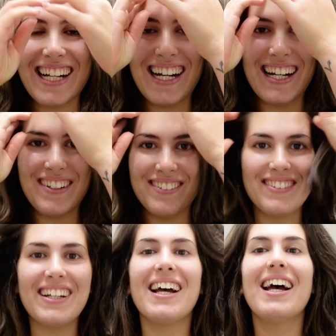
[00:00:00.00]
I
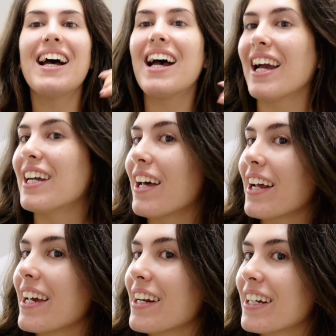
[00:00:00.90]
got a
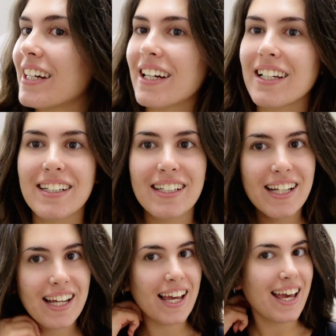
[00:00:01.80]
haircut
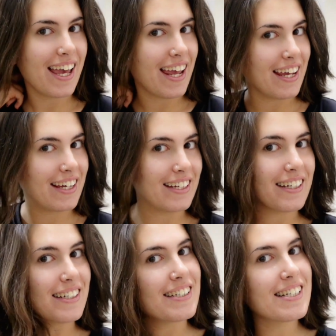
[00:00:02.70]

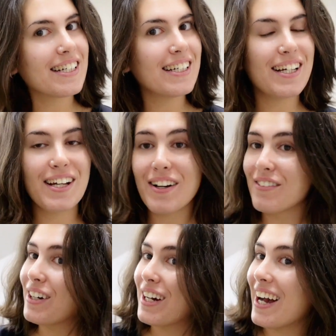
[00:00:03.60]
and
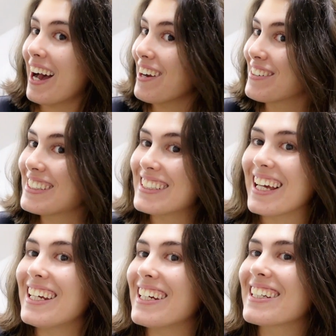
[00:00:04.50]
well, I really
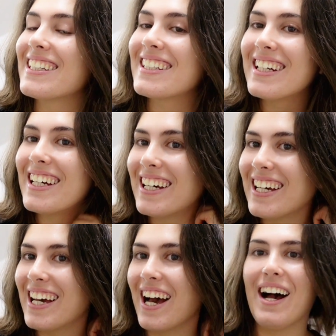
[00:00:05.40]
like it.
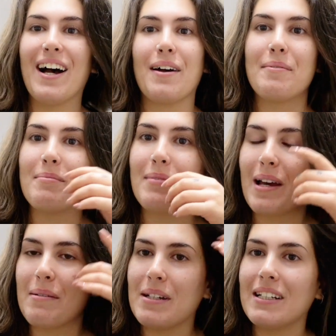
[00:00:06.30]

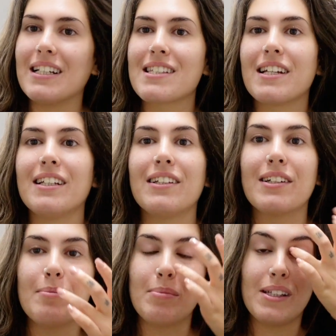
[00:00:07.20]
I mean, it's gonna look
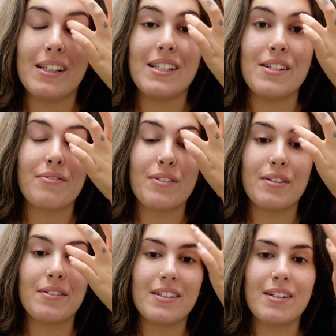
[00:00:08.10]
completely
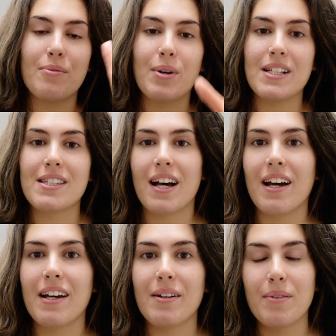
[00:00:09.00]
different once
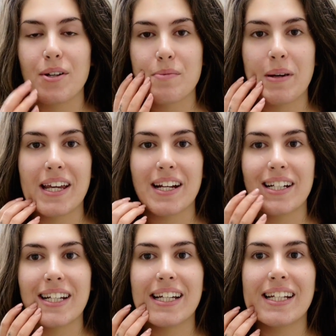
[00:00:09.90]
I wash my hair
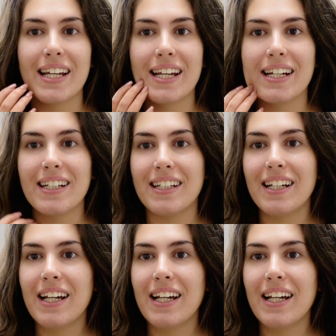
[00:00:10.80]
again and